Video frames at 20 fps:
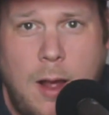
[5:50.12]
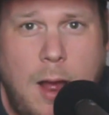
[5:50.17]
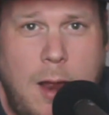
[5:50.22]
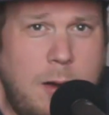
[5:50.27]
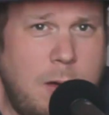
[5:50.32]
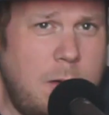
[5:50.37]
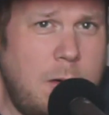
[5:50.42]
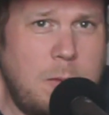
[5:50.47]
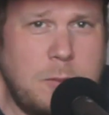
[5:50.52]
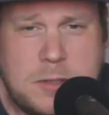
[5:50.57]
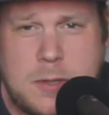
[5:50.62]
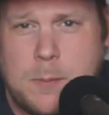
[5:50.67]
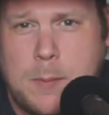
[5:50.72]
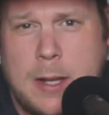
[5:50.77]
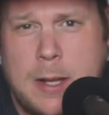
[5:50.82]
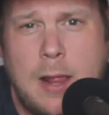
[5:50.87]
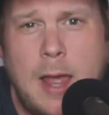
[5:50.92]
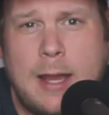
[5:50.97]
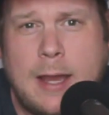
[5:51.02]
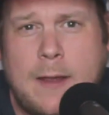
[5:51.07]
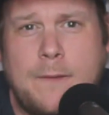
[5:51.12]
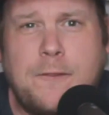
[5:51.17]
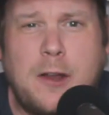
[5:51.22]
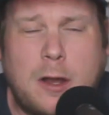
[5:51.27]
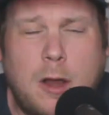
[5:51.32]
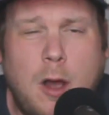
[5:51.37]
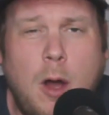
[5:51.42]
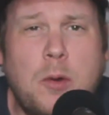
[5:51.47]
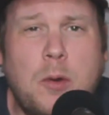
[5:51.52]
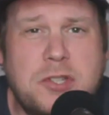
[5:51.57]
I don't know. To me, like, if
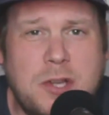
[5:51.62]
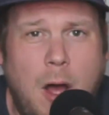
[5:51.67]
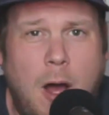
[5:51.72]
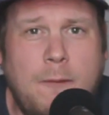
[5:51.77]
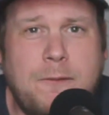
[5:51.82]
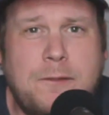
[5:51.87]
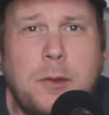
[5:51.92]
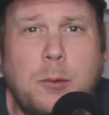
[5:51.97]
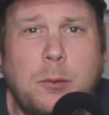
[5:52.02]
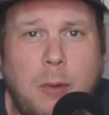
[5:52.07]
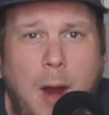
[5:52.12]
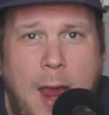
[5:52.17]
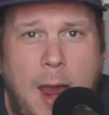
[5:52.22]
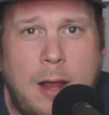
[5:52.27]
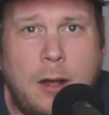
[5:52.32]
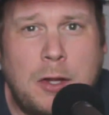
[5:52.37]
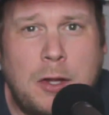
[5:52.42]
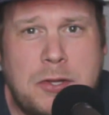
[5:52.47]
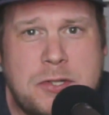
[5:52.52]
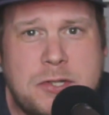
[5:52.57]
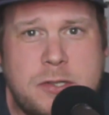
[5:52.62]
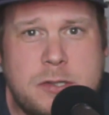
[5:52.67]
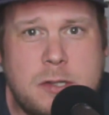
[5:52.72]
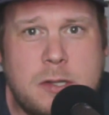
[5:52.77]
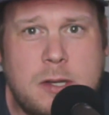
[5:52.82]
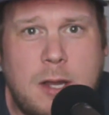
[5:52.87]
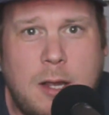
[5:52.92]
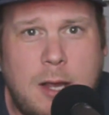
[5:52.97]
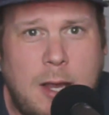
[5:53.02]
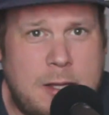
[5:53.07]
it goes off the rails,
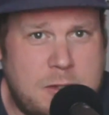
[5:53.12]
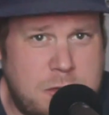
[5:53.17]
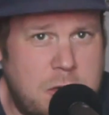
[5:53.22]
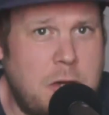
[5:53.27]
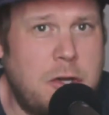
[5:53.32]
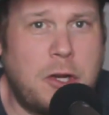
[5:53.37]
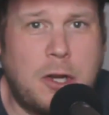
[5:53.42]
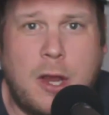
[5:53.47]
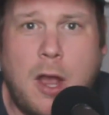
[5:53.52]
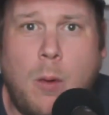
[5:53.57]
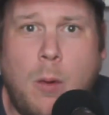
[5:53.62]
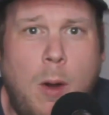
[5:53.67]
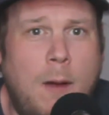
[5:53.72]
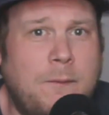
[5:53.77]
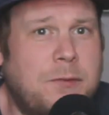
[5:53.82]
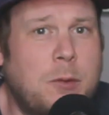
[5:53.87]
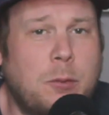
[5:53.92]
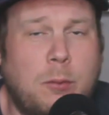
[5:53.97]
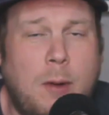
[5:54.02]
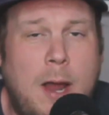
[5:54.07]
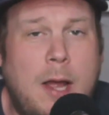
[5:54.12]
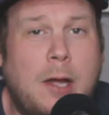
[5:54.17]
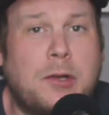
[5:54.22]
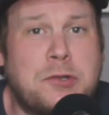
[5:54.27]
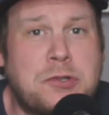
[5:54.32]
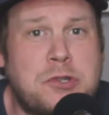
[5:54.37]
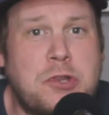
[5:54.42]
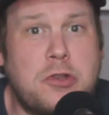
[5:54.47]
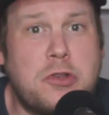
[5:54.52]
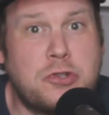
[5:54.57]
it's going to go off the
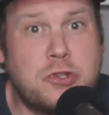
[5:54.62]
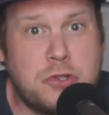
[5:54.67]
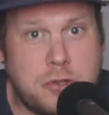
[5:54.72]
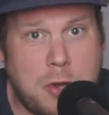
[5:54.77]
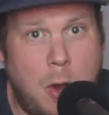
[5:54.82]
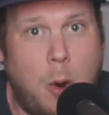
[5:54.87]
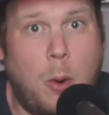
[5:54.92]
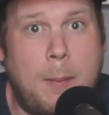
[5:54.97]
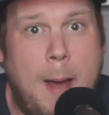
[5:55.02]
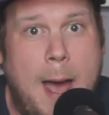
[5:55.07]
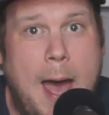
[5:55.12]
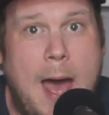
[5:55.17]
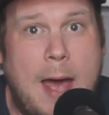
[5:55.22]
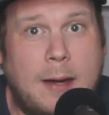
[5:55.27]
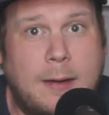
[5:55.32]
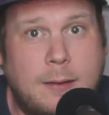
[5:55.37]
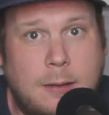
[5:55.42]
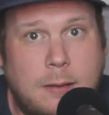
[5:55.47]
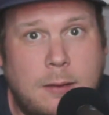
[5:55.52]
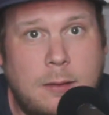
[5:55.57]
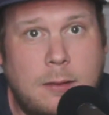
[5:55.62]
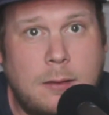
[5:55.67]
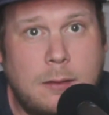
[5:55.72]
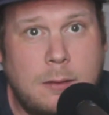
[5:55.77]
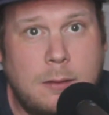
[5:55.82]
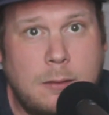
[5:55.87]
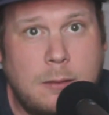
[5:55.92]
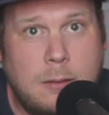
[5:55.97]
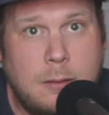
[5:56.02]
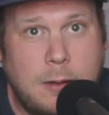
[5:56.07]
rails so bad
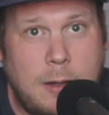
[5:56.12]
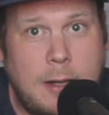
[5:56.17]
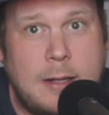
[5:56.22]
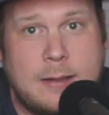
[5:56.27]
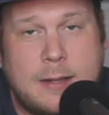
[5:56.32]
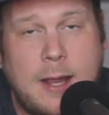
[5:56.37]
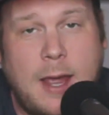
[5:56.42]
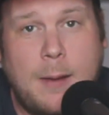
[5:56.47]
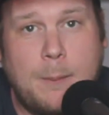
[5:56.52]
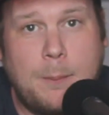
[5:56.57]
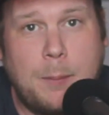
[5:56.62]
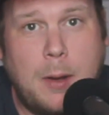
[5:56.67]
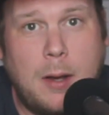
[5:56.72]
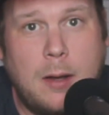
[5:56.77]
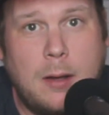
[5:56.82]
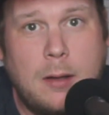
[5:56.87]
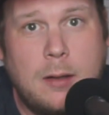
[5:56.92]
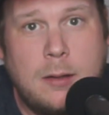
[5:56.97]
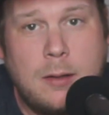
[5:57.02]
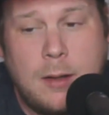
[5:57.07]
in Tampa.